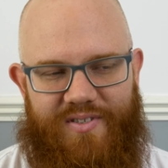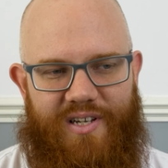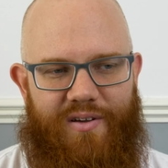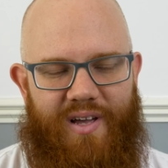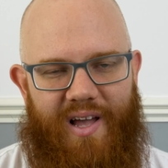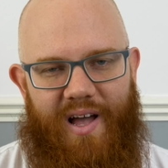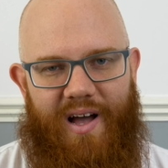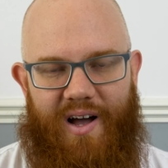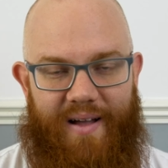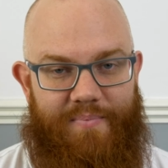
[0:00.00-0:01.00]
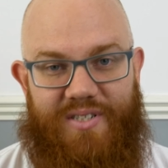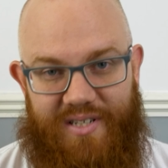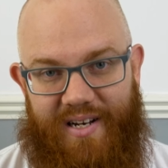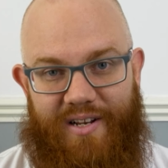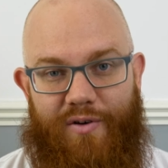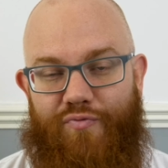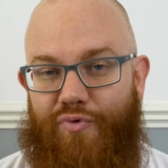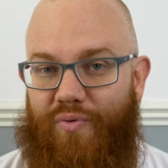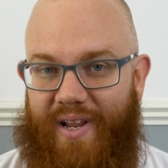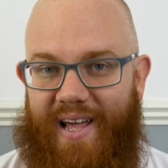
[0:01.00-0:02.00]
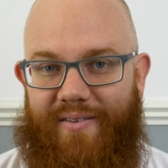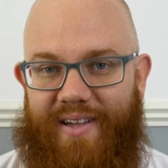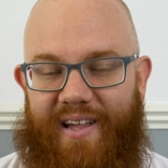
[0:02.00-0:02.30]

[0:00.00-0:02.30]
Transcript: So I'm certainly not ruling out